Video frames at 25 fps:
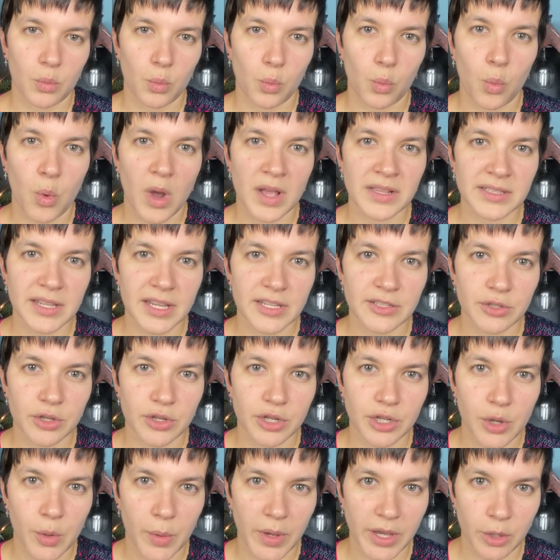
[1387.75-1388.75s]
once I
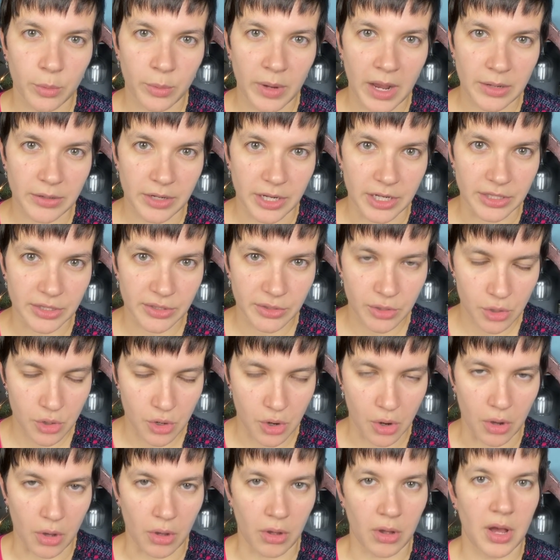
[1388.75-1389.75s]
started going around in a
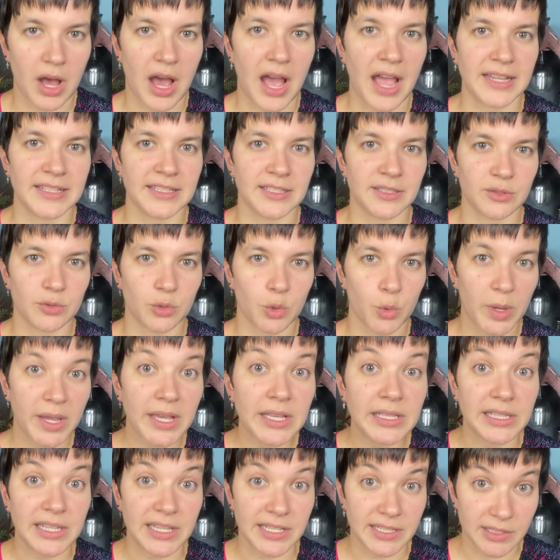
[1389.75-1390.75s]
circle, I
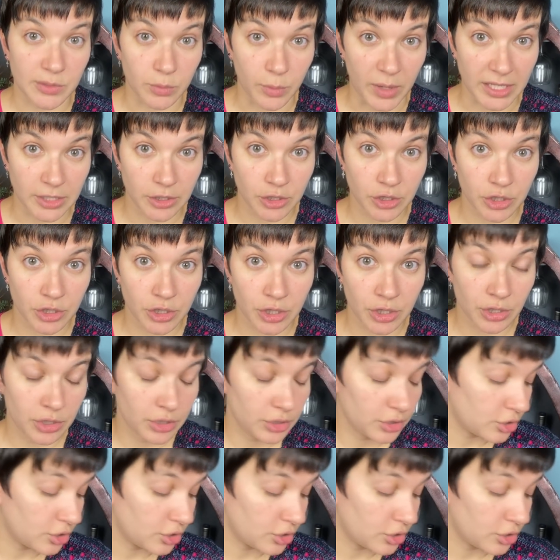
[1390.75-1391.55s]
quickly switched